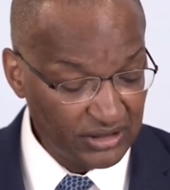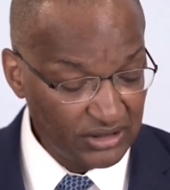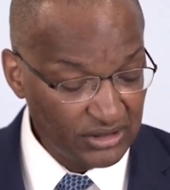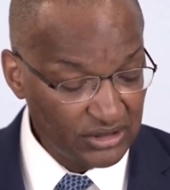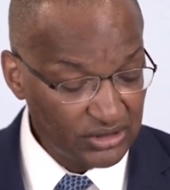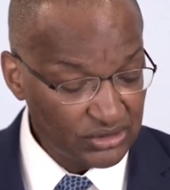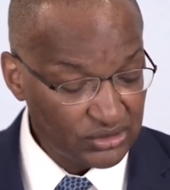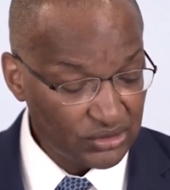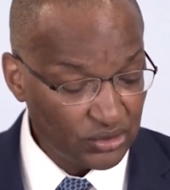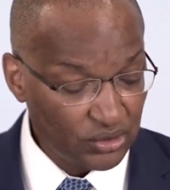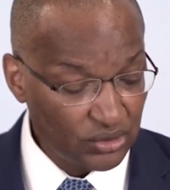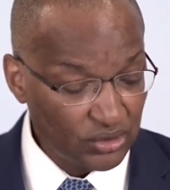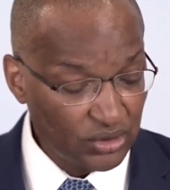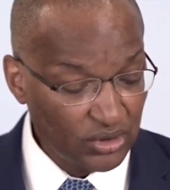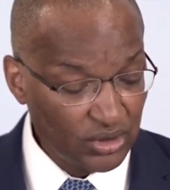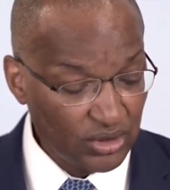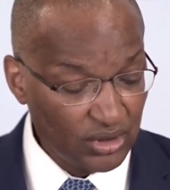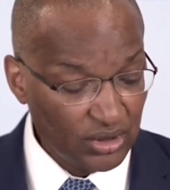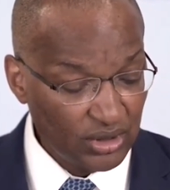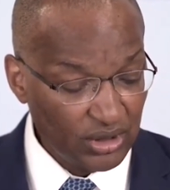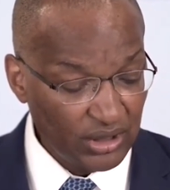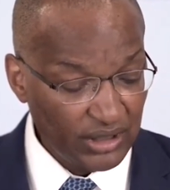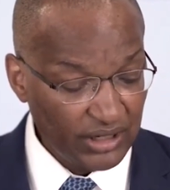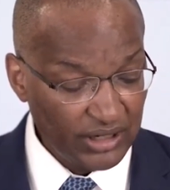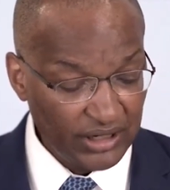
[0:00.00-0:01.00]
So
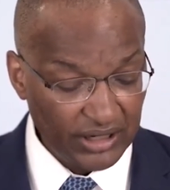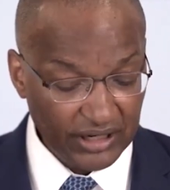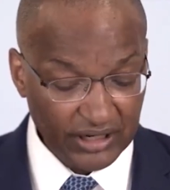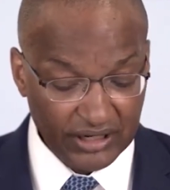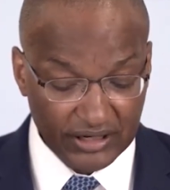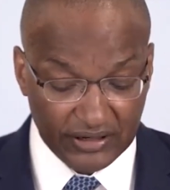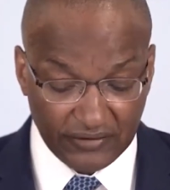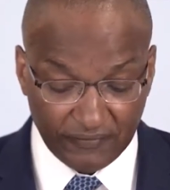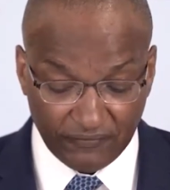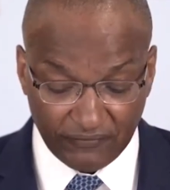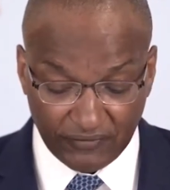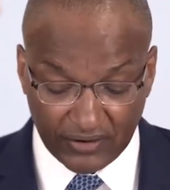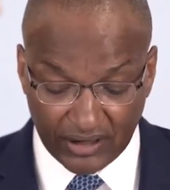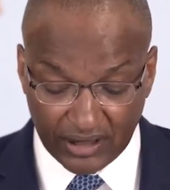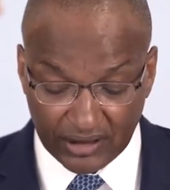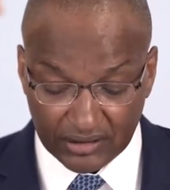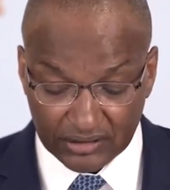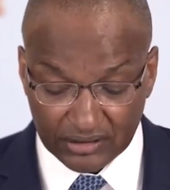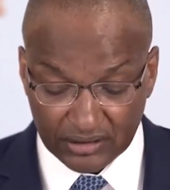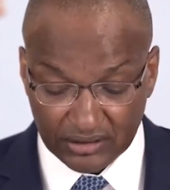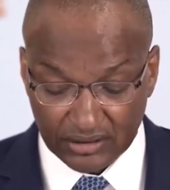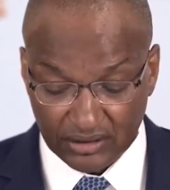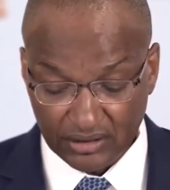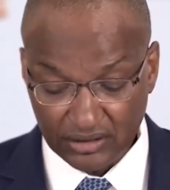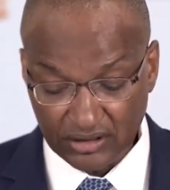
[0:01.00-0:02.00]
in
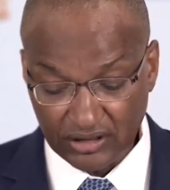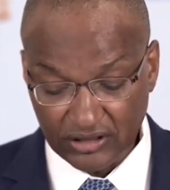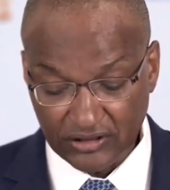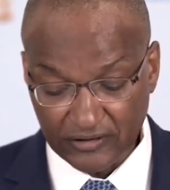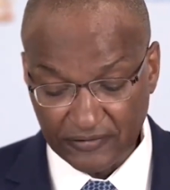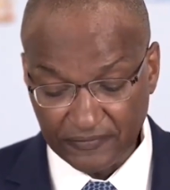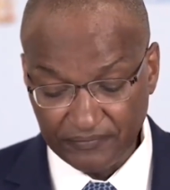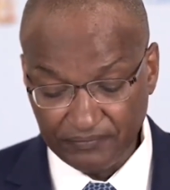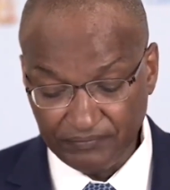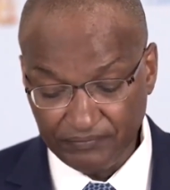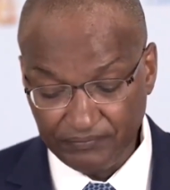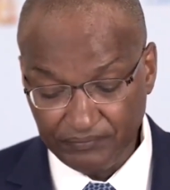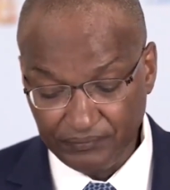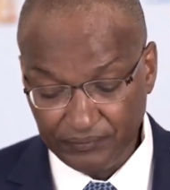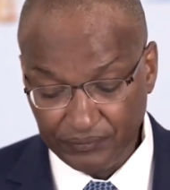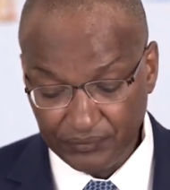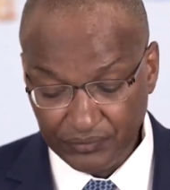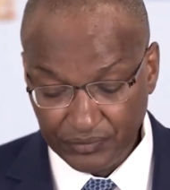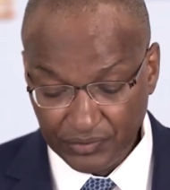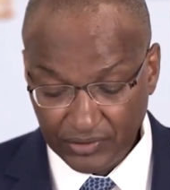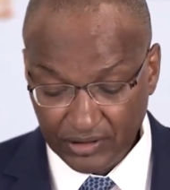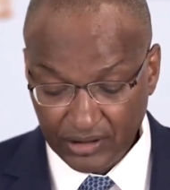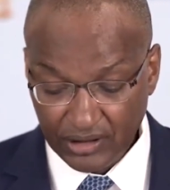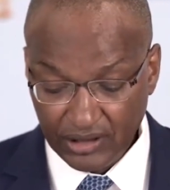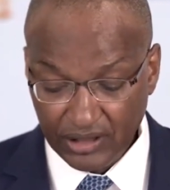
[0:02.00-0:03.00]
effect,
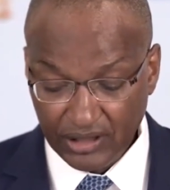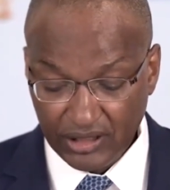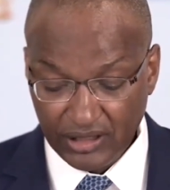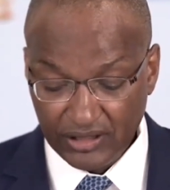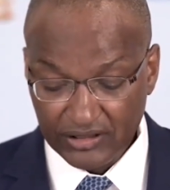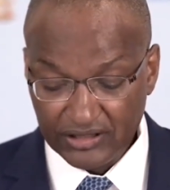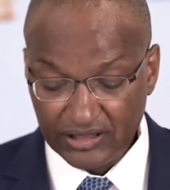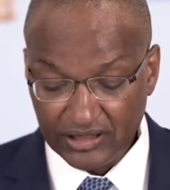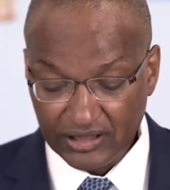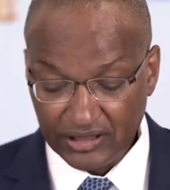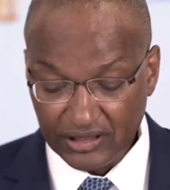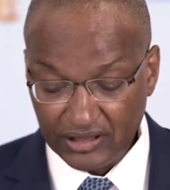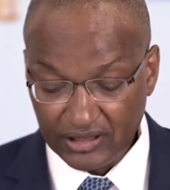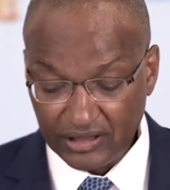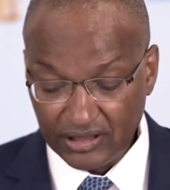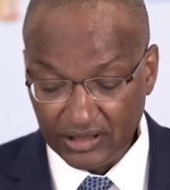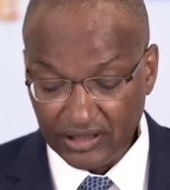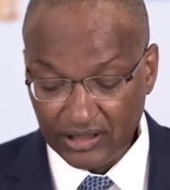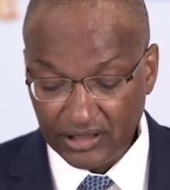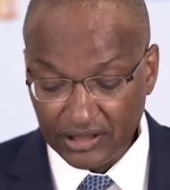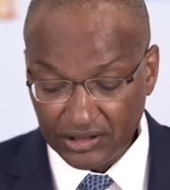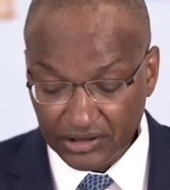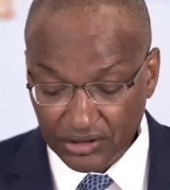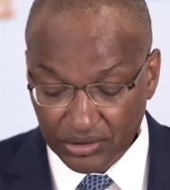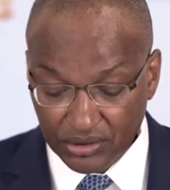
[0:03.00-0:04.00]
the
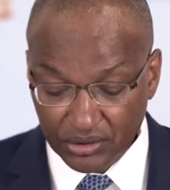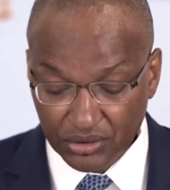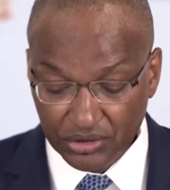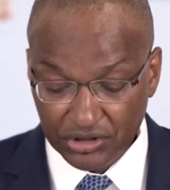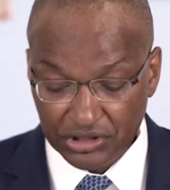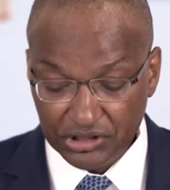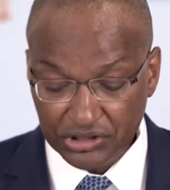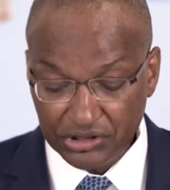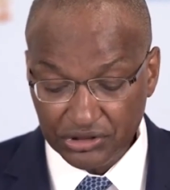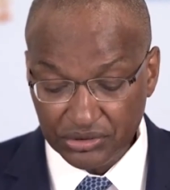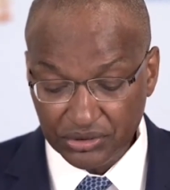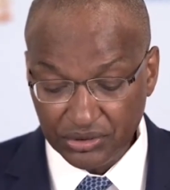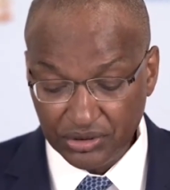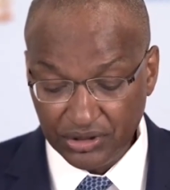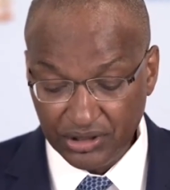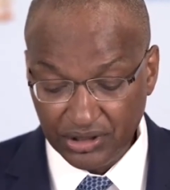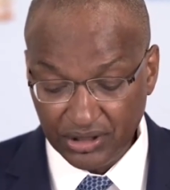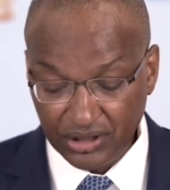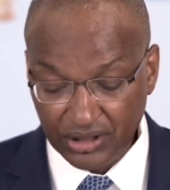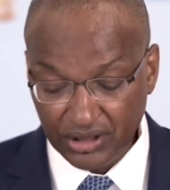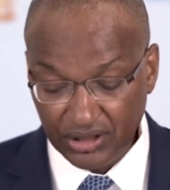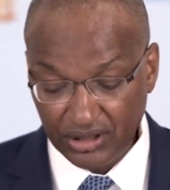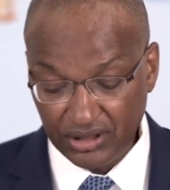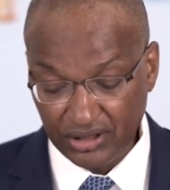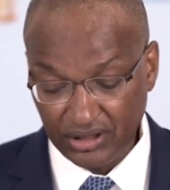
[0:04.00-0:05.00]
real issue
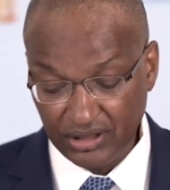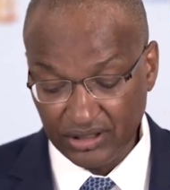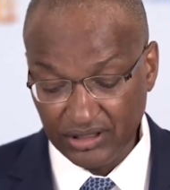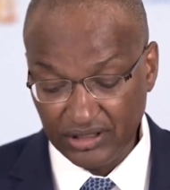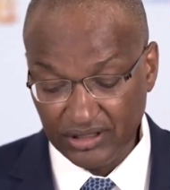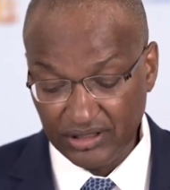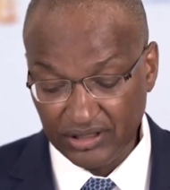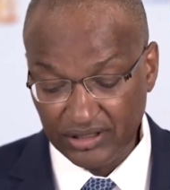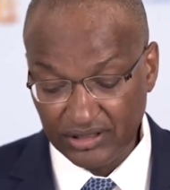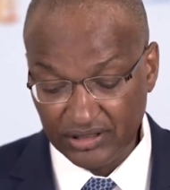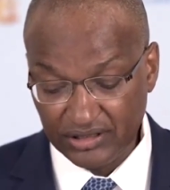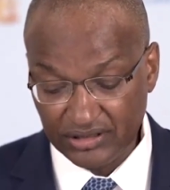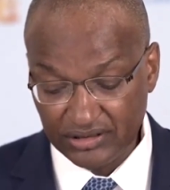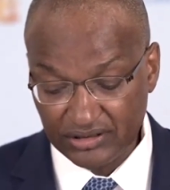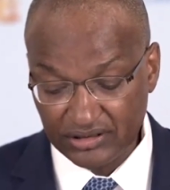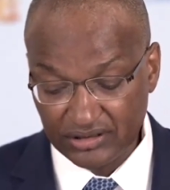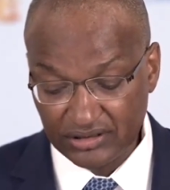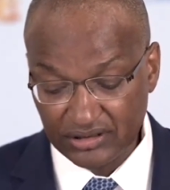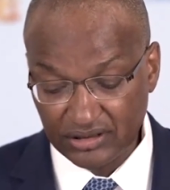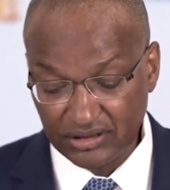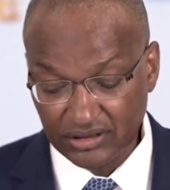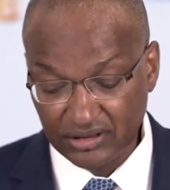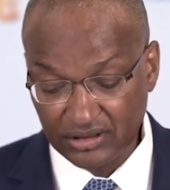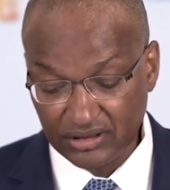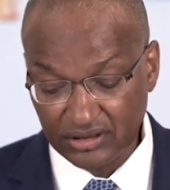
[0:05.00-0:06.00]
here is
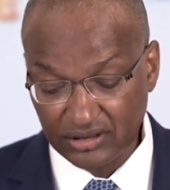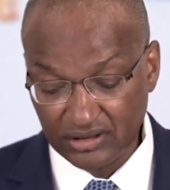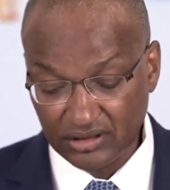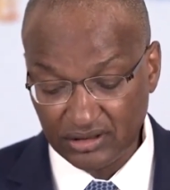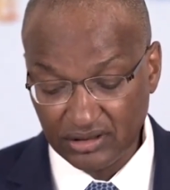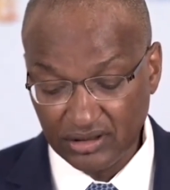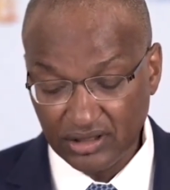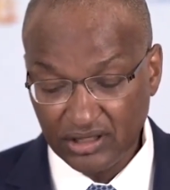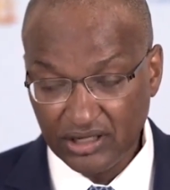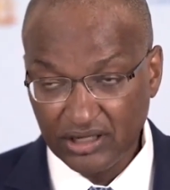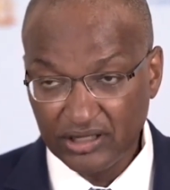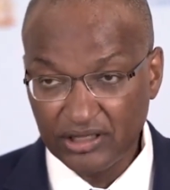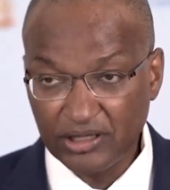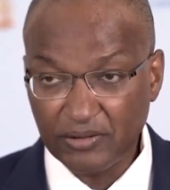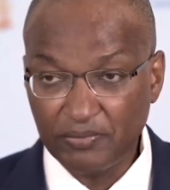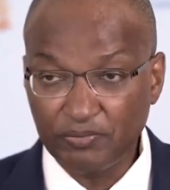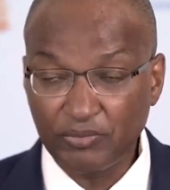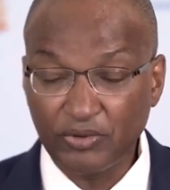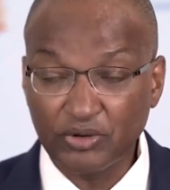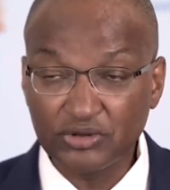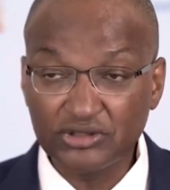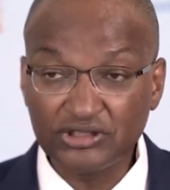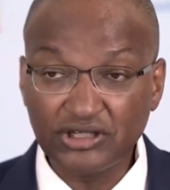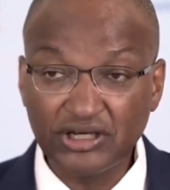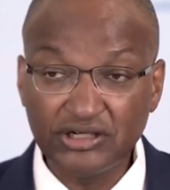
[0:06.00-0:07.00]
the
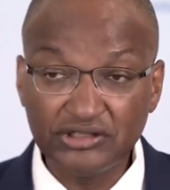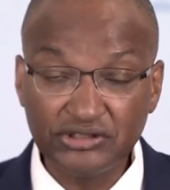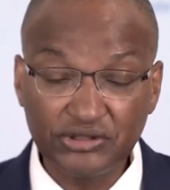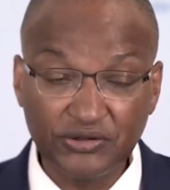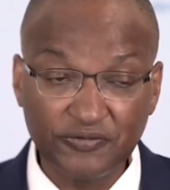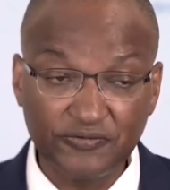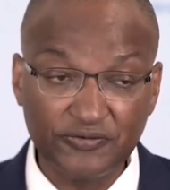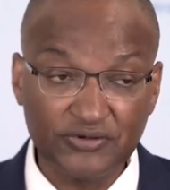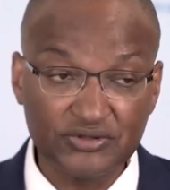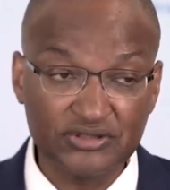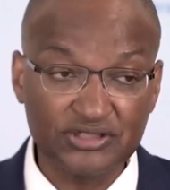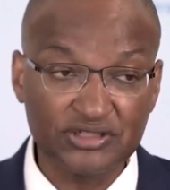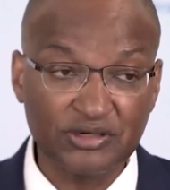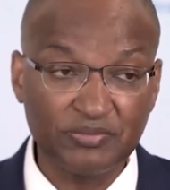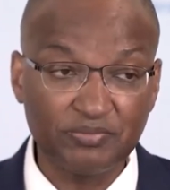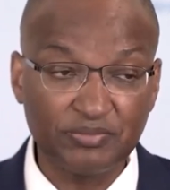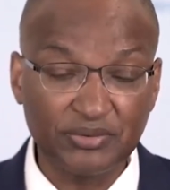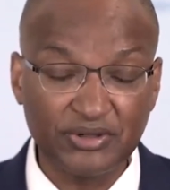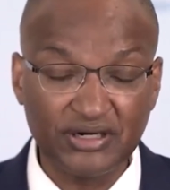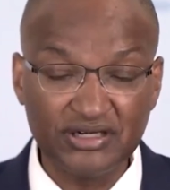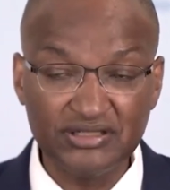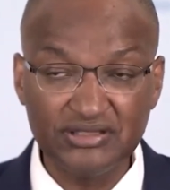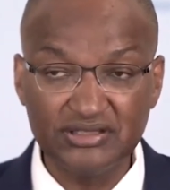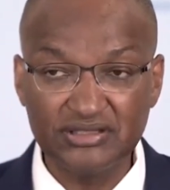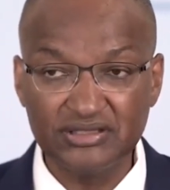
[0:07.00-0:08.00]
potential for
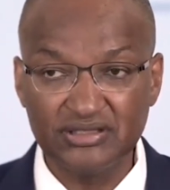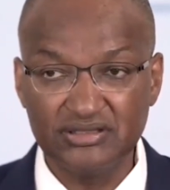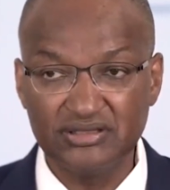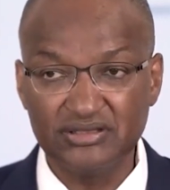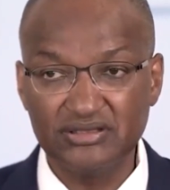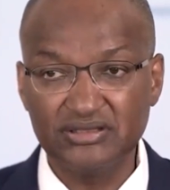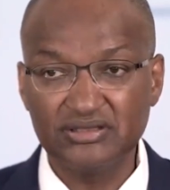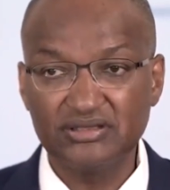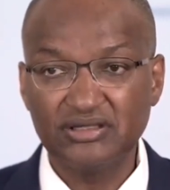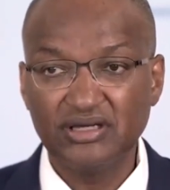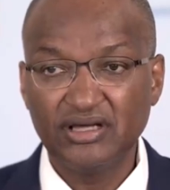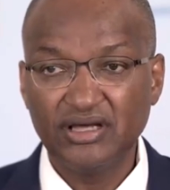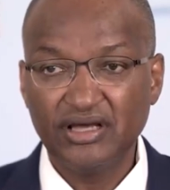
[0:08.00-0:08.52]
surprises.